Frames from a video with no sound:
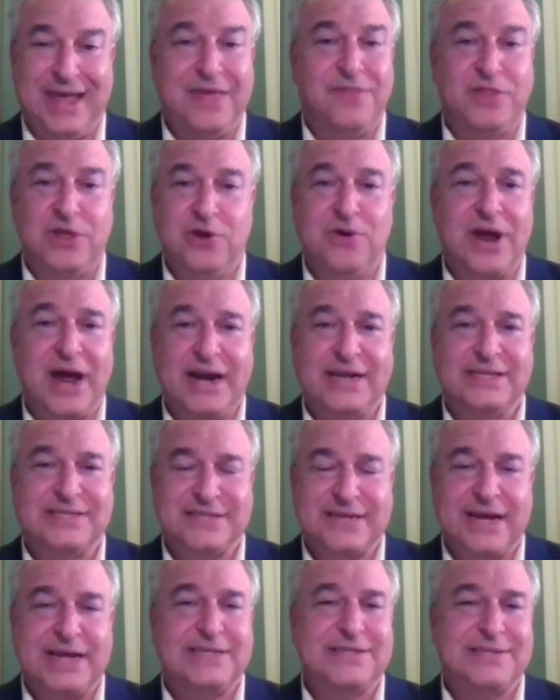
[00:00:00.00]
in the United
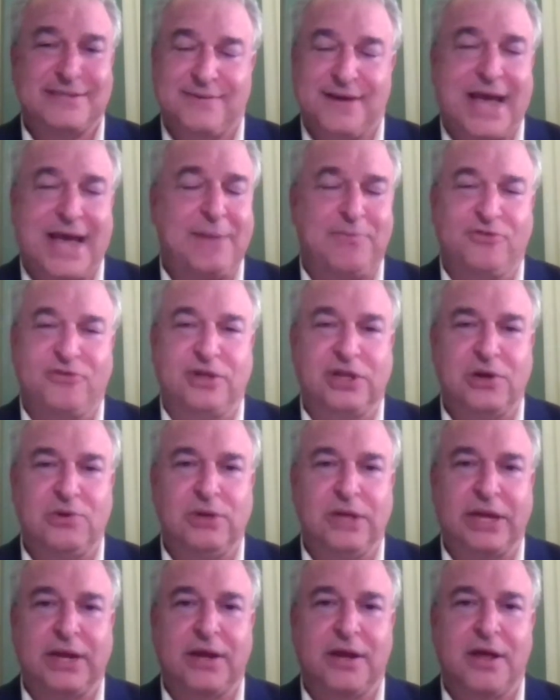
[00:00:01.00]
States?
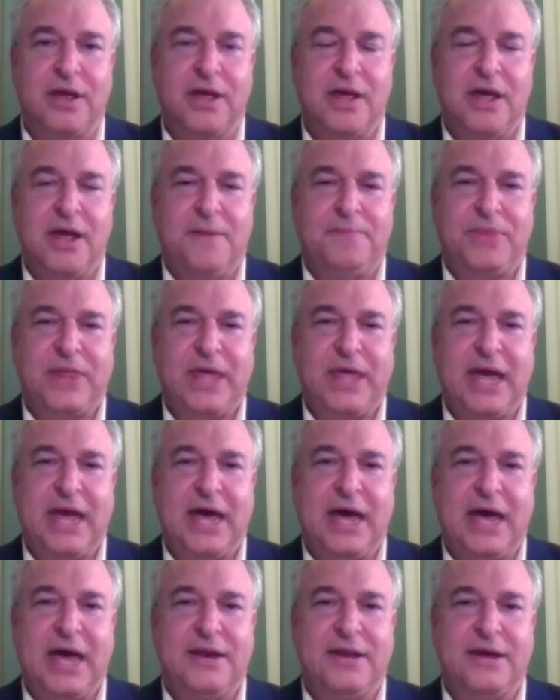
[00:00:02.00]
Absolutely.
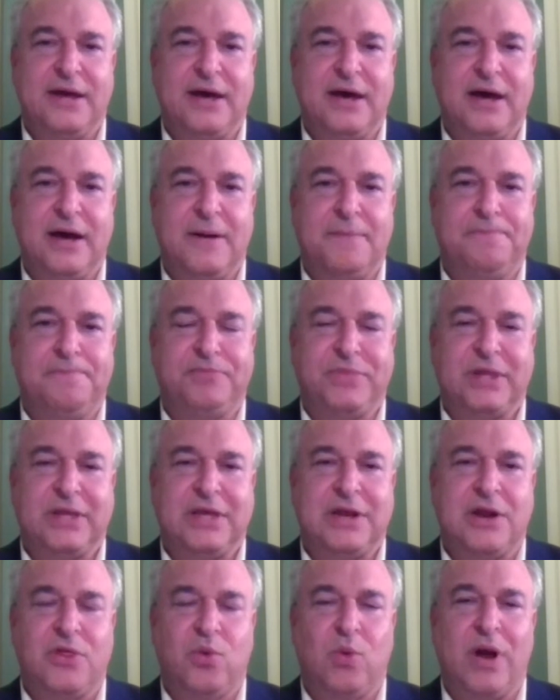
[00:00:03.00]
And,
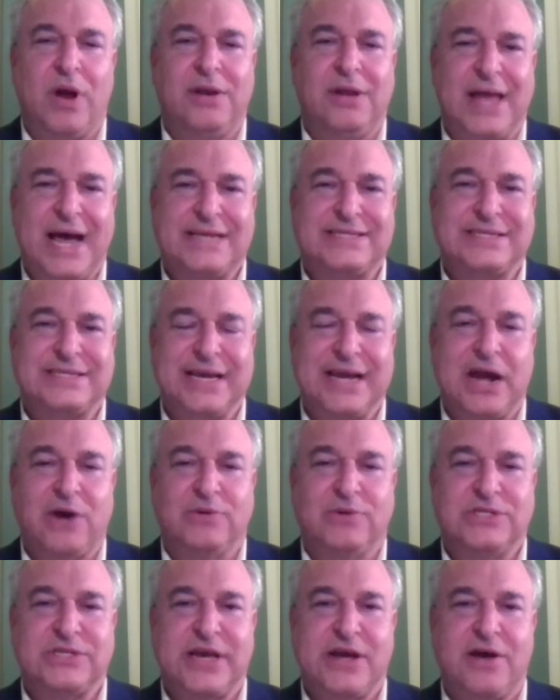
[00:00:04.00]
the one last thing I
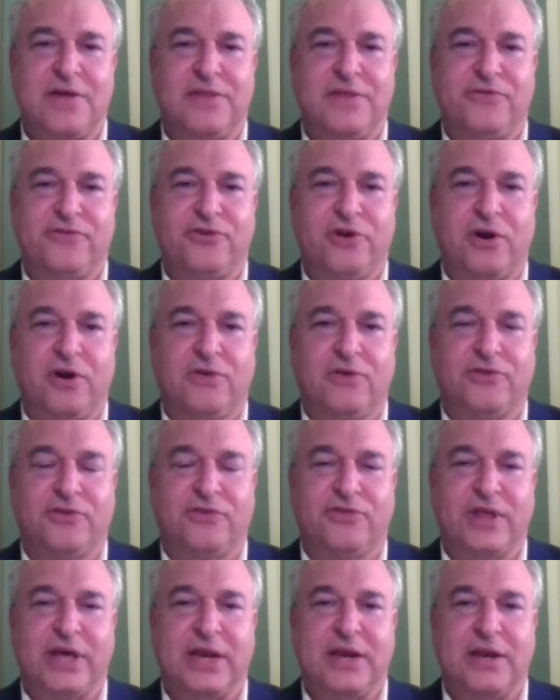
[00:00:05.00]
would say on this, Charles,
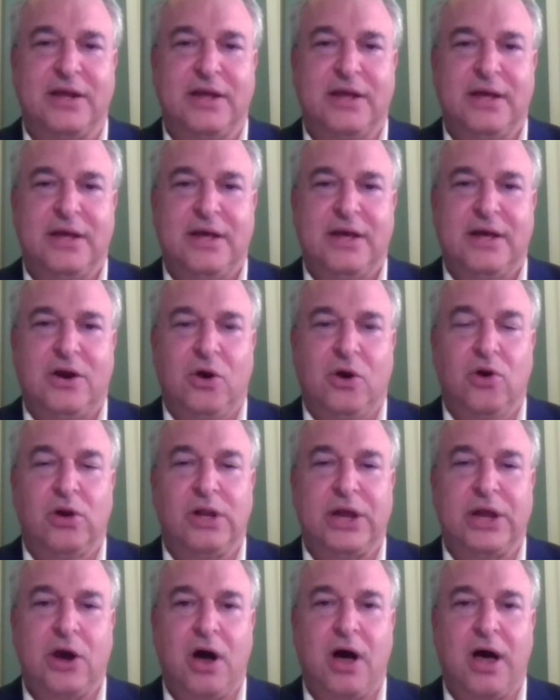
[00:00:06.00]
is that
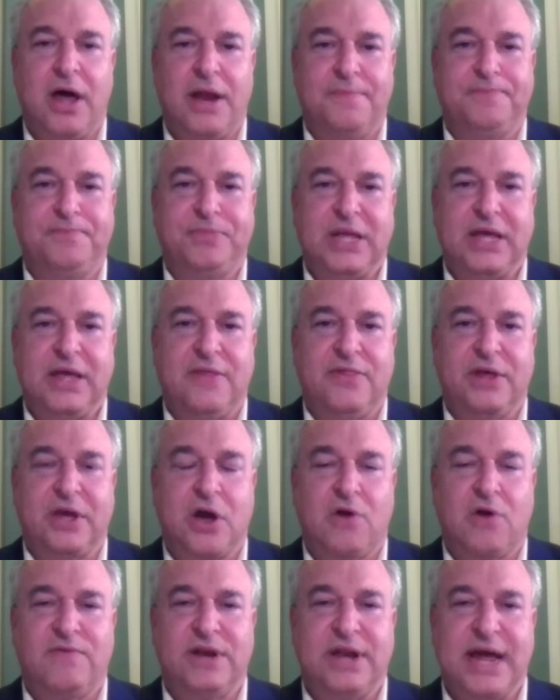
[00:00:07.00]
early on in the
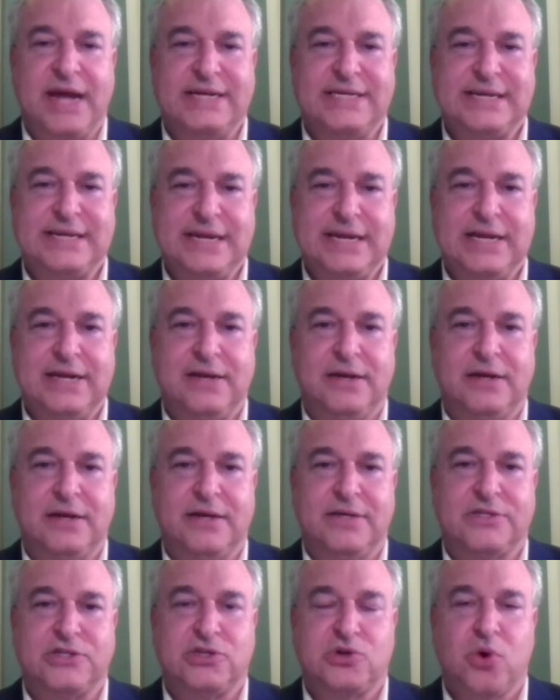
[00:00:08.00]

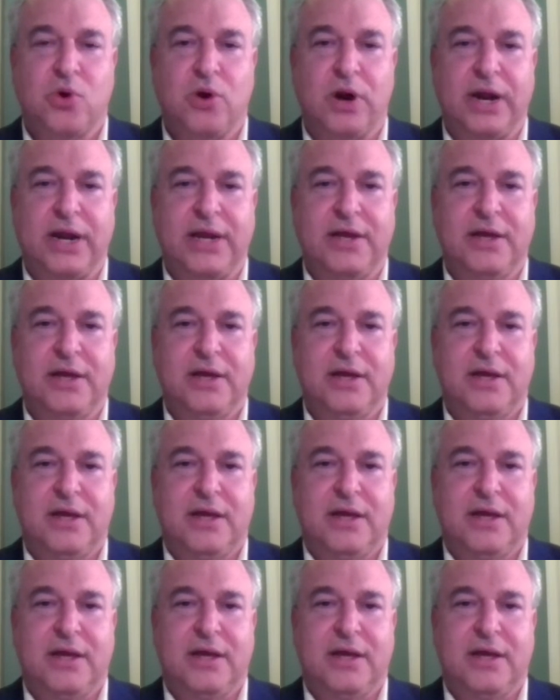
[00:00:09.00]
COVID-19 story,